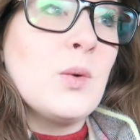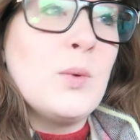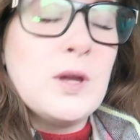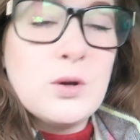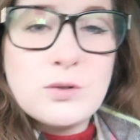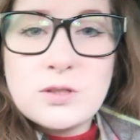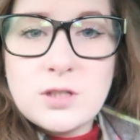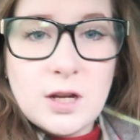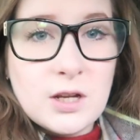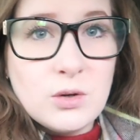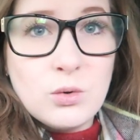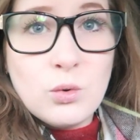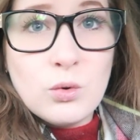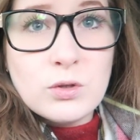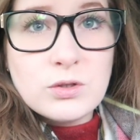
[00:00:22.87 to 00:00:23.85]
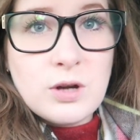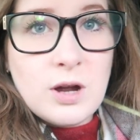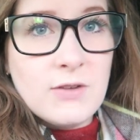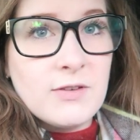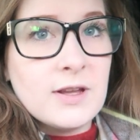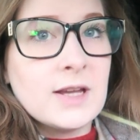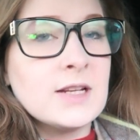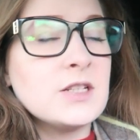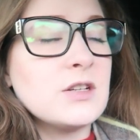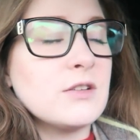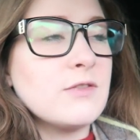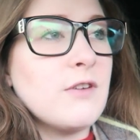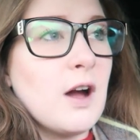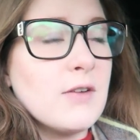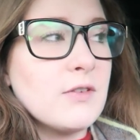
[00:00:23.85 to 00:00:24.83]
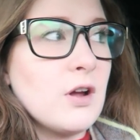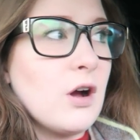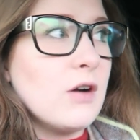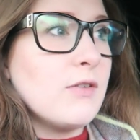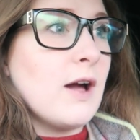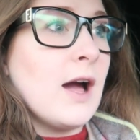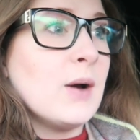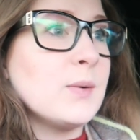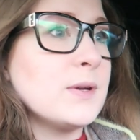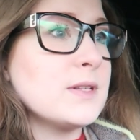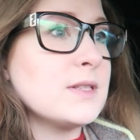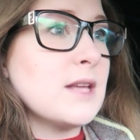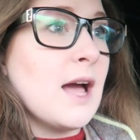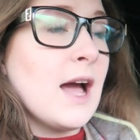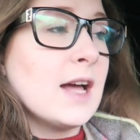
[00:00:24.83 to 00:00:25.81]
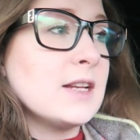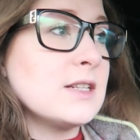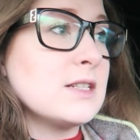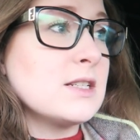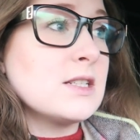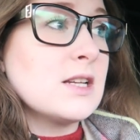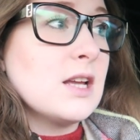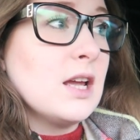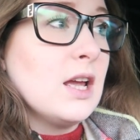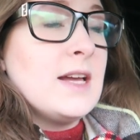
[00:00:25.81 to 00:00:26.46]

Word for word: we got stuck in all the traffic and it took five and a half hours and